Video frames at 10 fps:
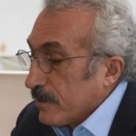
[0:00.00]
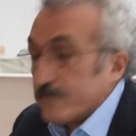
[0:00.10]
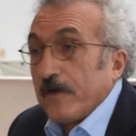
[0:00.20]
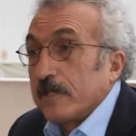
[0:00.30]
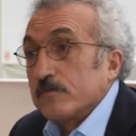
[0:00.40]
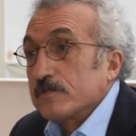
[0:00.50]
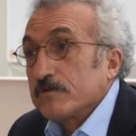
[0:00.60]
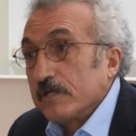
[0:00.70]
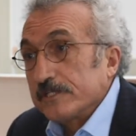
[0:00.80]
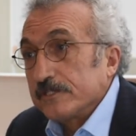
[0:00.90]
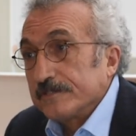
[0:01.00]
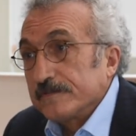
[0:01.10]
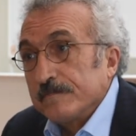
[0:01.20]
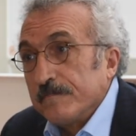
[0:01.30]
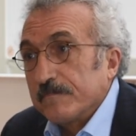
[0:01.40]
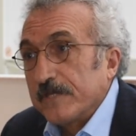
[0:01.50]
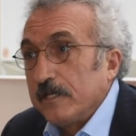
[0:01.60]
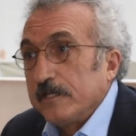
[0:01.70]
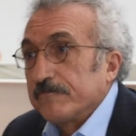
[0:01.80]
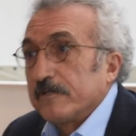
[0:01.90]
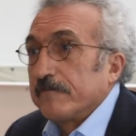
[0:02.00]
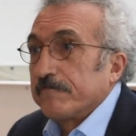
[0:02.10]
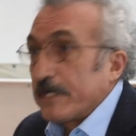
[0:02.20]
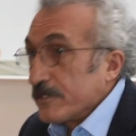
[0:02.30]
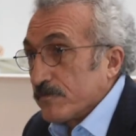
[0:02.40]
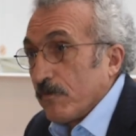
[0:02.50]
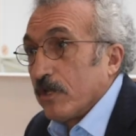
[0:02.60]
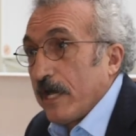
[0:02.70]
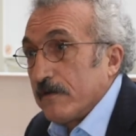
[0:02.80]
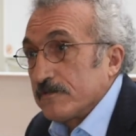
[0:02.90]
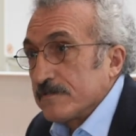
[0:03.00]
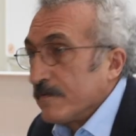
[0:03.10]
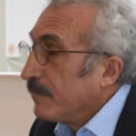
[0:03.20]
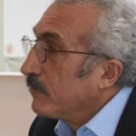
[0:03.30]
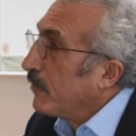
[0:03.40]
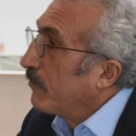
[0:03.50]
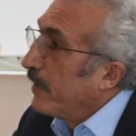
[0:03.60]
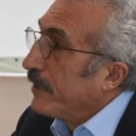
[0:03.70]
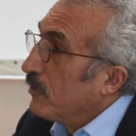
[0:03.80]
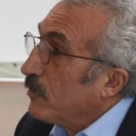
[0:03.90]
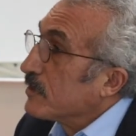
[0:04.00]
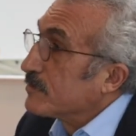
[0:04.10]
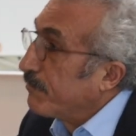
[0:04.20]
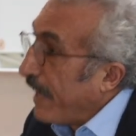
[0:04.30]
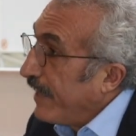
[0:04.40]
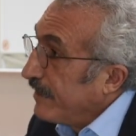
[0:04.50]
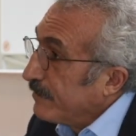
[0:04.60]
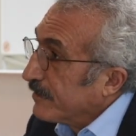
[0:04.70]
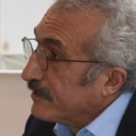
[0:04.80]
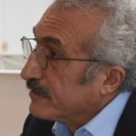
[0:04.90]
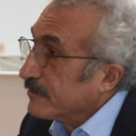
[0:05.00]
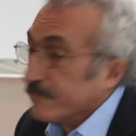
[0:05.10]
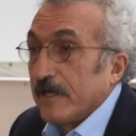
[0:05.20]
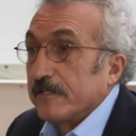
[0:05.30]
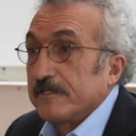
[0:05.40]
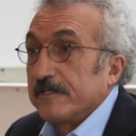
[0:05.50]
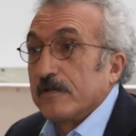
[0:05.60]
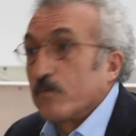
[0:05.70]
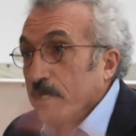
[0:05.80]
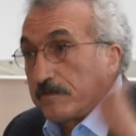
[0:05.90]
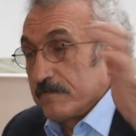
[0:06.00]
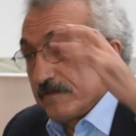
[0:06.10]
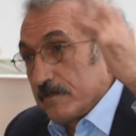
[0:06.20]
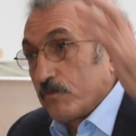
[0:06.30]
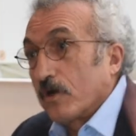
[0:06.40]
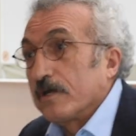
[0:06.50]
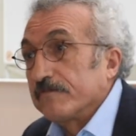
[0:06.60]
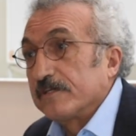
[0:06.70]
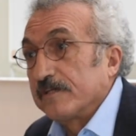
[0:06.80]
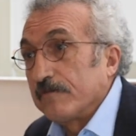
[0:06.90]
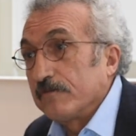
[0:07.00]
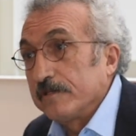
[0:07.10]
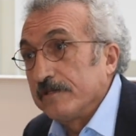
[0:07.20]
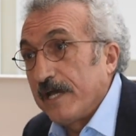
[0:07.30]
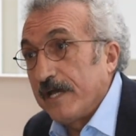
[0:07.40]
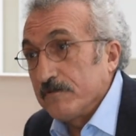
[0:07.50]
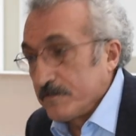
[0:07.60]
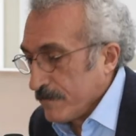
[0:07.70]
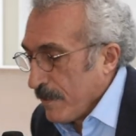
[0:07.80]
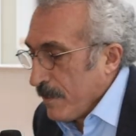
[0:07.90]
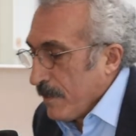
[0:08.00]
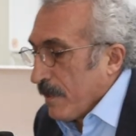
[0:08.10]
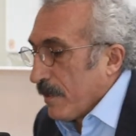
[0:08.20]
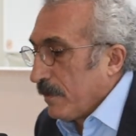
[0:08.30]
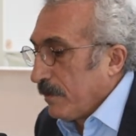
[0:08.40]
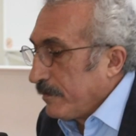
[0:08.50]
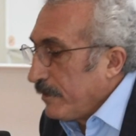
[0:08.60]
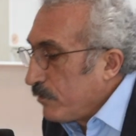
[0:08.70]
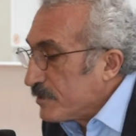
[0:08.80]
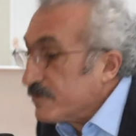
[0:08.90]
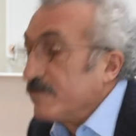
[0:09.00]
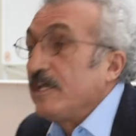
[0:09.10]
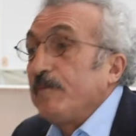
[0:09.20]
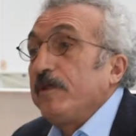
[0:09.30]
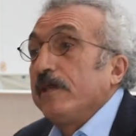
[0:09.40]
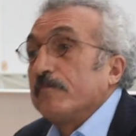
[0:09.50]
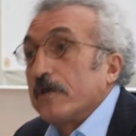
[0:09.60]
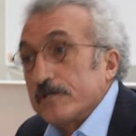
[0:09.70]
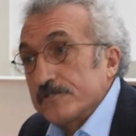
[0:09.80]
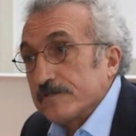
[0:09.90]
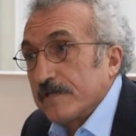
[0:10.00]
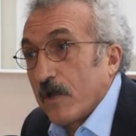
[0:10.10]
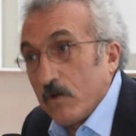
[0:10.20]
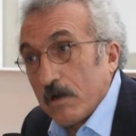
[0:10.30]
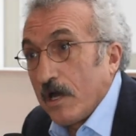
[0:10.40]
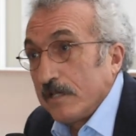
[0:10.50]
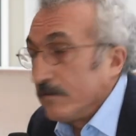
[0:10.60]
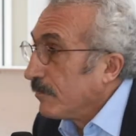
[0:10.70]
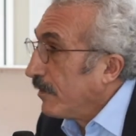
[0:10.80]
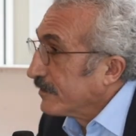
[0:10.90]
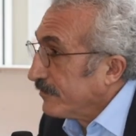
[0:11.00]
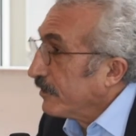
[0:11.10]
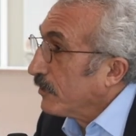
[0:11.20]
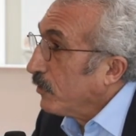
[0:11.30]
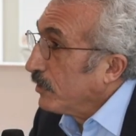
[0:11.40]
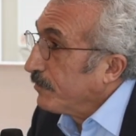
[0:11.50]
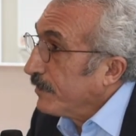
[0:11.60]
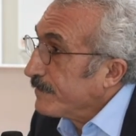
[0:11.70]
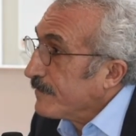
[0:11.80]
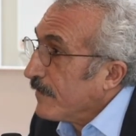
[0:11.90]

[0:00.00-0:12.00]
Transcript: His father was religious. They lived in a very small house. Radio was banned because his father didn't want the work of the devil in the house. He was deeply immersed in Quran, like Sayyad Qutb.